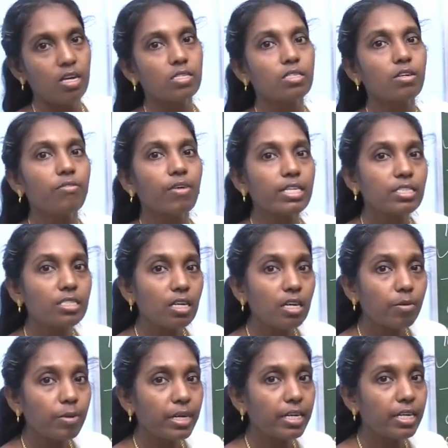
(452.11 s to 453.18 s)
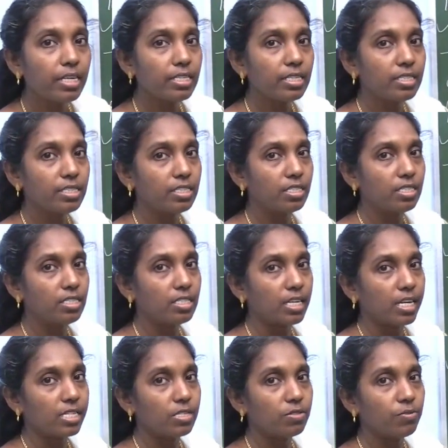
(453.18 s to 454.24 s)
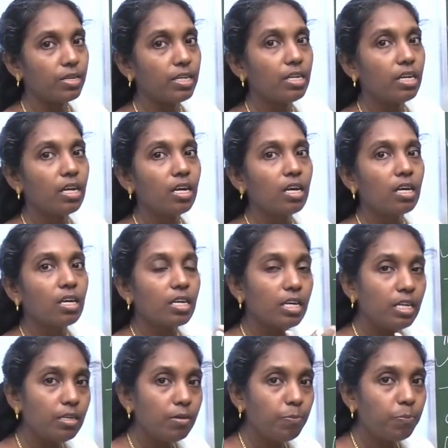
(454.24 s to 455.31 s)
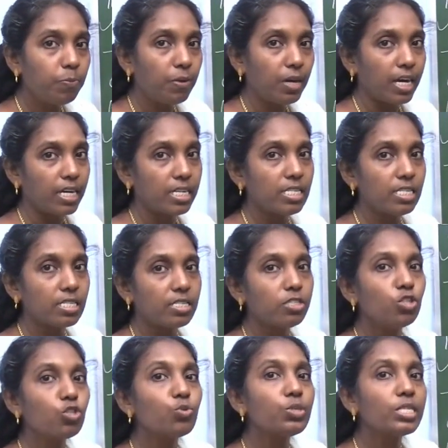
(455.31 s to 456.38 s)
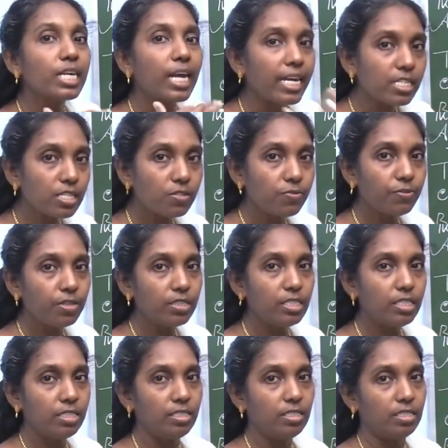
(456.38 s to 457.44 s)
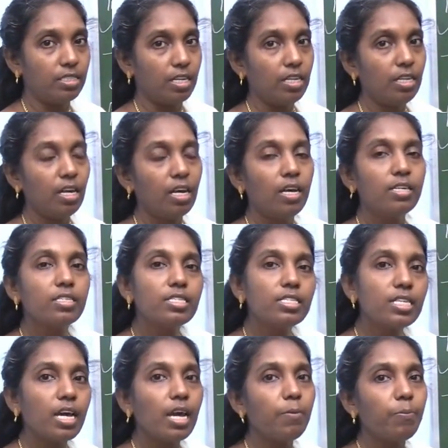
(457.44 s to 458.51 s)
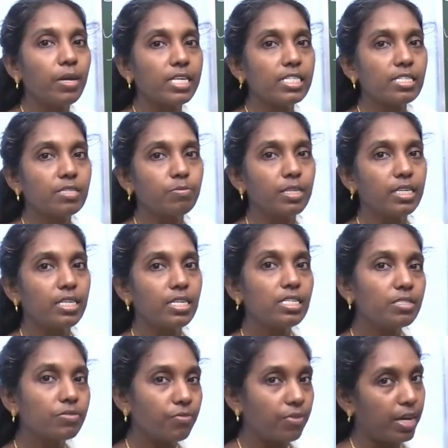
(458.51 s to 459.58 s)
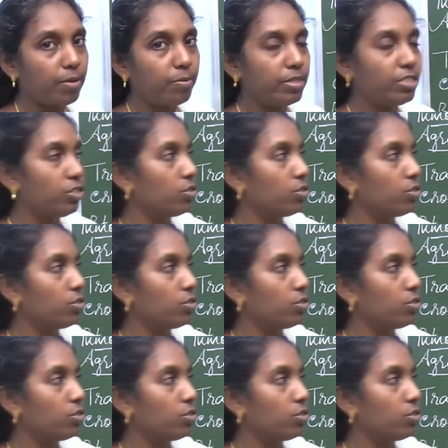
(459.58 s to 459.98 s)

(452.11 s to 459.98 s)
So, vector mediated gene transfer in plants, to transfer the gene, TI plasmid is very much